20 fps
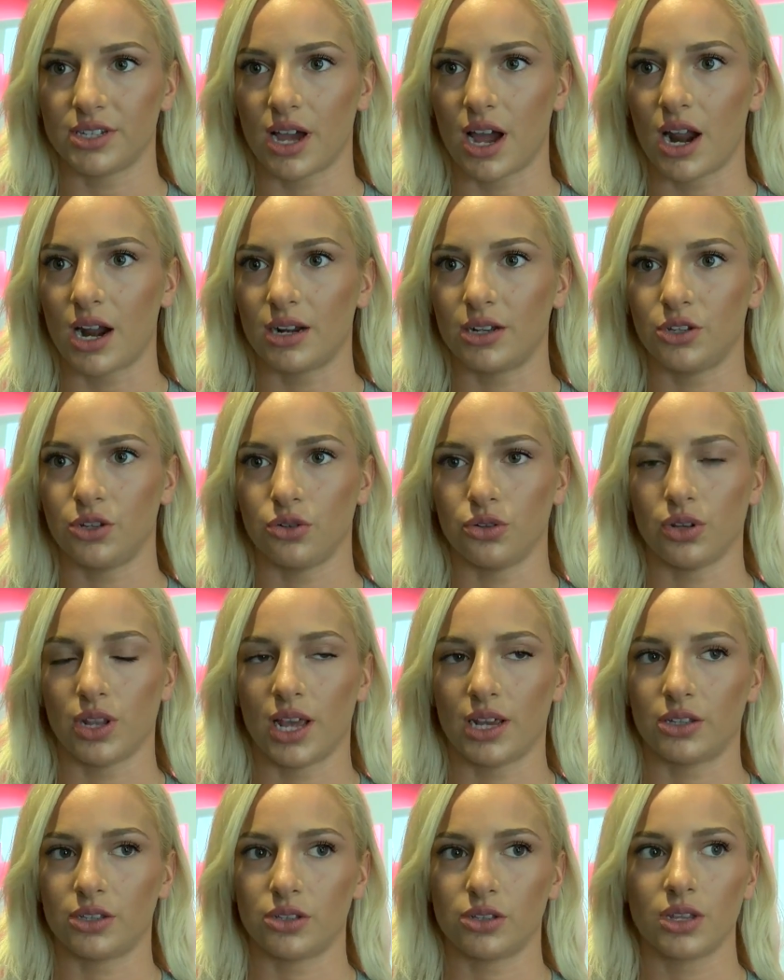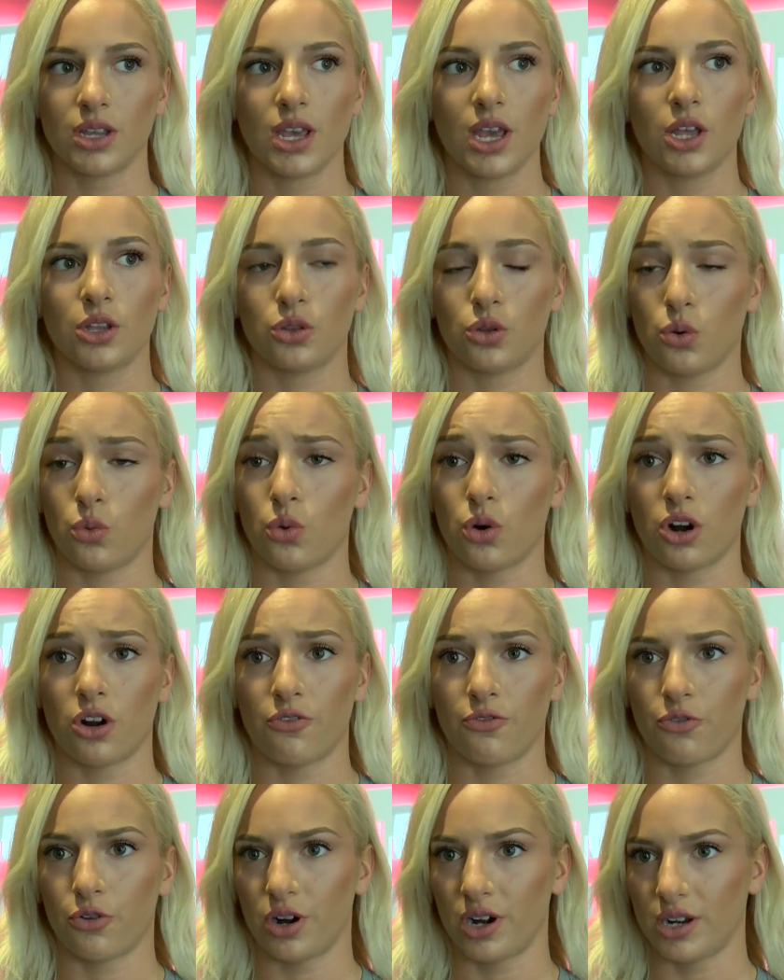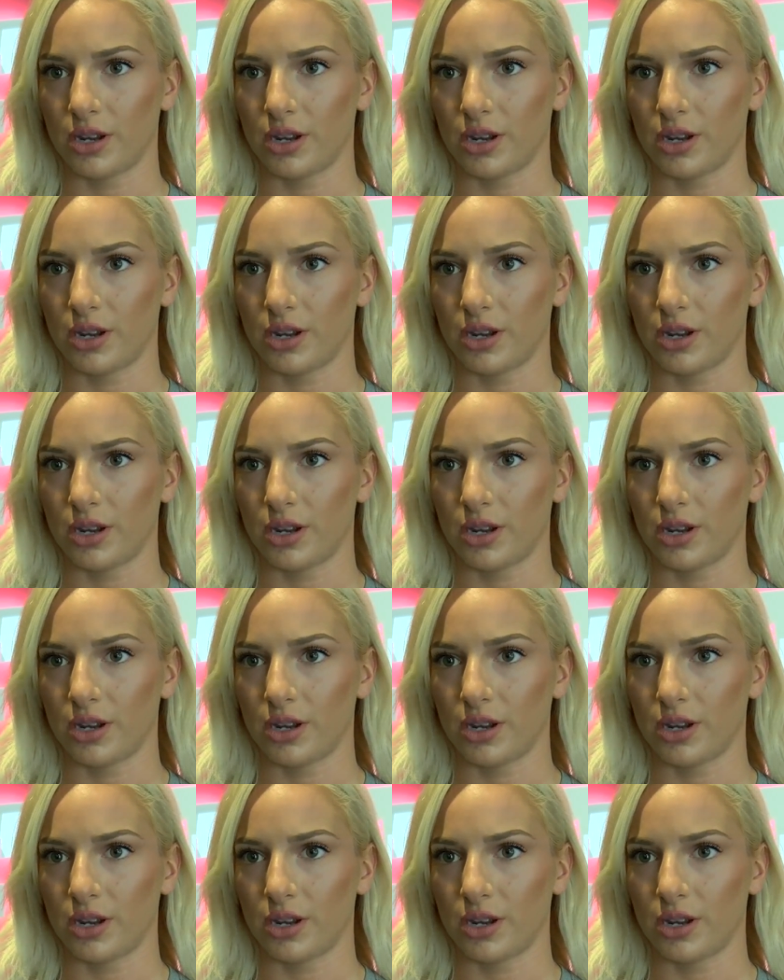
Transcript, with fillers: are due like to war for